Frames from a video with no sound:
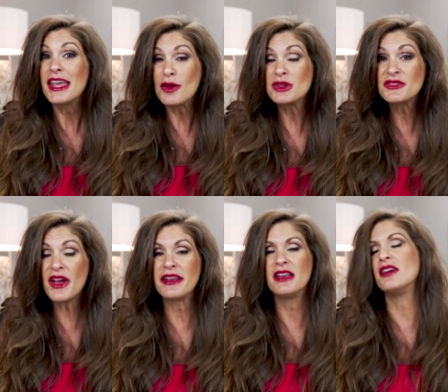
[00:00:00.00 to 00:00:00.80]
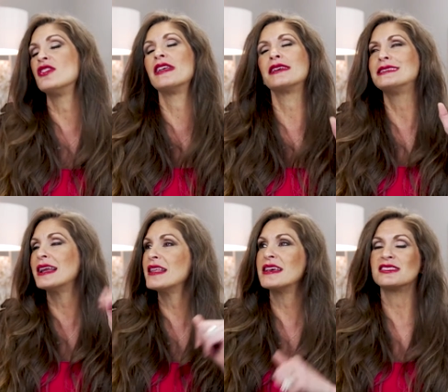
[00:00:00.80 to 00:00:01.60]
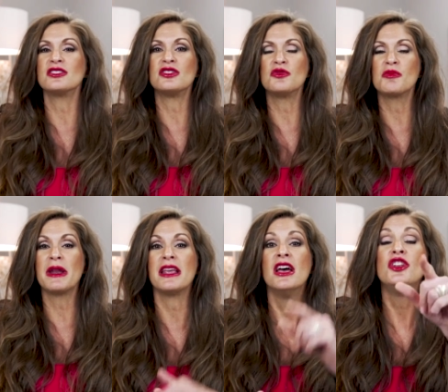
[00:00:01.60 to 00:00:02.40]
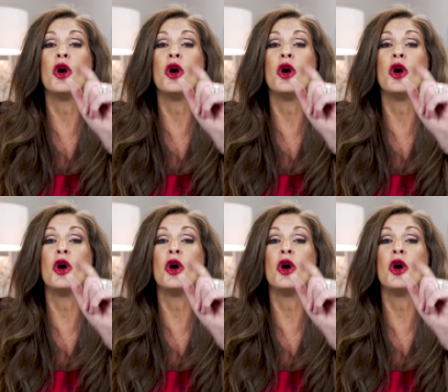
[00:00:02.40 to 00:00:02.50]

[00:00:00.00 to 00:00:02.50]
It was fun. Now you're like, Dani, that has nothing to do with money.